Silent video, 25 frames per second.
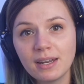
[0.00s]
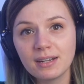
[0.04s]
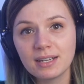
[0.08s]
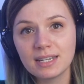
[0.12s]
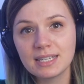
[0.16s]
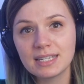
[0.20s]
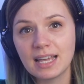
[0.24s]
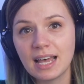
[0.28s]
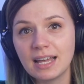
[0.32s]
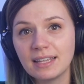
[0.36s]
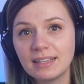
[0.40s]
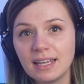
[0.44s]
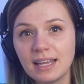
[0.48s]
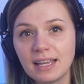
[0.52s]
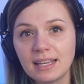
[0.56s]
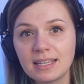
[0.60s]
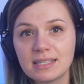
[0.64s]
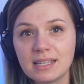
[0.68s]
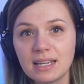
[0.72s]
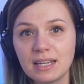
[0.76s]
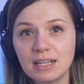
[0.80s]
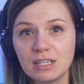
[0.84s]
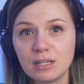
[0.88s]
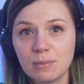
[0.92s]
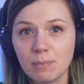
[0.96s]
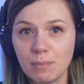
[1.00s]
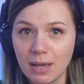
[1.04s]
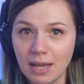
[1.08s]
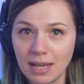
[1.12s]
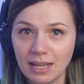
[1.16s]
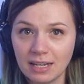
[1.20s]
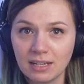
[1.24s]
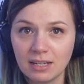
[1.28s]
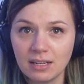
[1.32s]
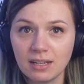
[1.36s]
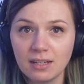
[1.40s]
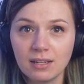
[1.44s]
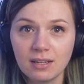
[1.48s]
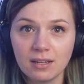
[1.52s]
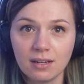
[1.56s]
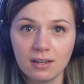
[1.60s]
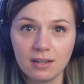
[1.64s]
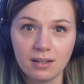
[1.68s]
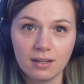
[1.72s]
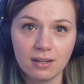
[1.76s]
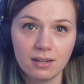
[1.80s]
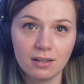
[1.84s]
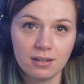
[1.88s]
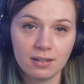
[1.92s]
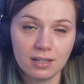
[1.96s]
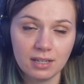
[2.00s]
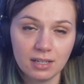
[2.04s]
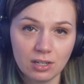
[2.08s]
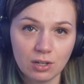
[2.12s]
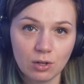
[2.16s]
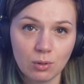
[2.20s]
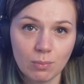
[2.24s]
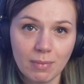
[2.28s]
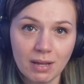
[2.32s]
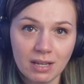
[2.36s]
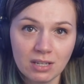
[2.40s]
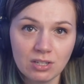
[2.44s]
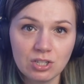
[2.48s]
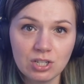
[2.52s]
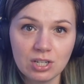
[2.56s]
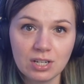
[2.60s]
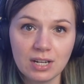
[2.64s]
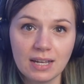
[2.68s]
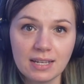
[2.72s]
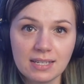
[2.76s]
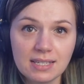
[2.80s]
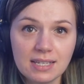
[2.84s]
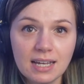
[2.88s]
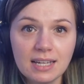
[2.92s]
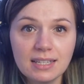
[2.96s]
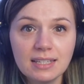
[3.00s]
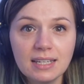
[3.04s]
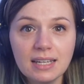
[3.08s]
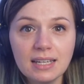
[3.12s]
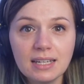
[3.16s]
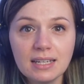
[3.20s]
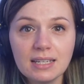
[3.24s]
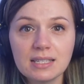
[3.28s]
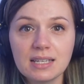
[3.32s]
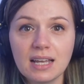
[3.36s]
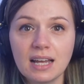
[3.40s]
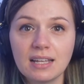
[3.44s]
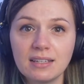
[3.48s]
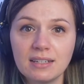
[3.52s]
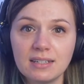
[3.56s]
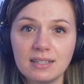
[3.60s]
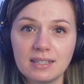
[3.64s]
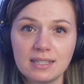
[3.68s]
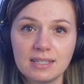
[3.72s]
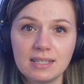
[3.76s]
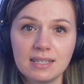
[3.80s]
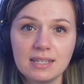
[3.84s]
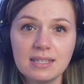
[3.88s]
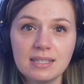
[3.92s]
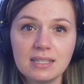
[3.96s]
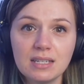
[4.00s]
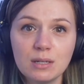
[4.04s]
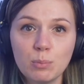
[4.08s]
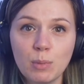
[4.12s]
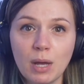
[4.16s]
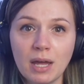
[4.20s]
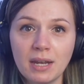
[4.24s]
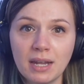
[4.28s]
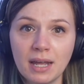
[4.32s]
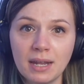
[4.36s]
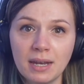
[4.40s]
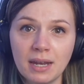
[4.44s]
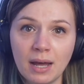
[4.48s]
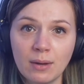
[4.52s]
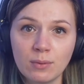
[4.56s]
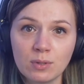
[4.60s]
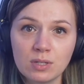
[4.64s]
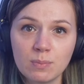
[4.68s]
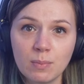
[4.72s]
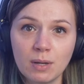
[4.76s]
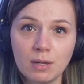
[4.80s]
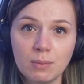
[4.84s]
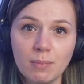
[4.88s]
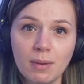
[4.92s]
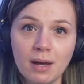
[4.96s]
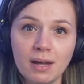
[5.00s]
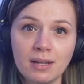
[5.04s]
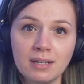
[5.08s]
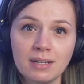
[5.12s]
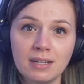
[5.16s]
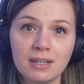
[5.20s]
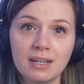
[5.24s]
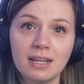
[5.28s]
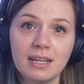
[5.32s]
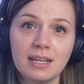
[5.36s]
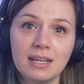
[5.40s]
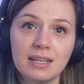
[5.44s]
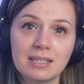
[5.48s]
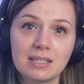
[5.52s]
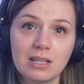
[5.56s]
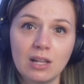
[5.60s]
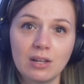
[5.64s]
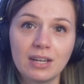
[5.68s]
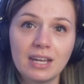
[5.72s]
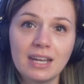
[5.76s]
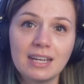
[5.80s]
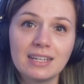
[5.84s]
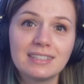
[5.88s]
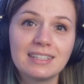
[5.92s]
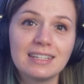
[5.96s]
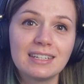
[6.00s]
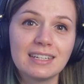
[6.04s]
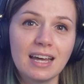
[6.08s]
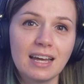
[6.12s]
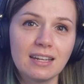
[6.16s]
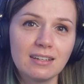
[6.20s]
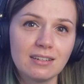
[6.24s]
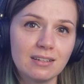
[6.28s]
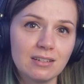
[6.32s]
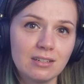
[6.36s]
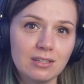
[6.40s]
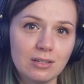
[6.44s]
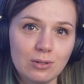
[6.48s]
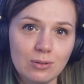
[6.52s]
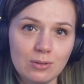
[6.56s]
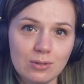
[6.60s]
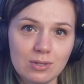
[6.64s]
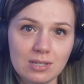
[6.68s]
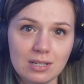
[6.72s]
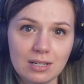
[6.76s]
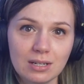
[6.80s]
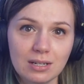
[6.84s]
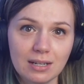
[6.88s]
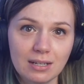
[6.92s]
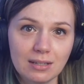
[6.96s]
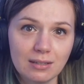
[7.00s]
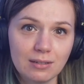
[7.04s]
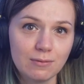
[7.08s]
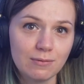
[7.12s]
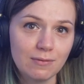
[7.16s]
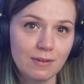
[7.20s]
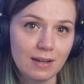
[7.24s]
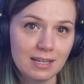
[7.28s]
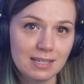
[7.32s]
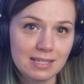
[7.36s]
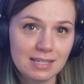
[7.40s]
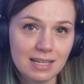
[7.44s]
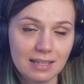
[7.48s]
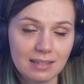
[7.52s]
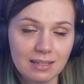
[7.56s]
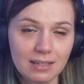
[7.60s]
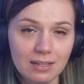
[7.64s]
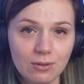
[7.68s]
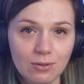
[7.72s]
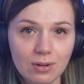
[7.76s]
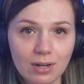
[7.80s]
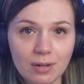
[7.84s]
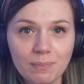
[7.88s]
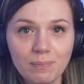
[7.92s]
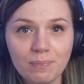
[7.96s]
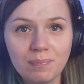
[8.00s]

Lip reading: settings in your main Jira settings under the system, and announcement banner is located under the user interface category.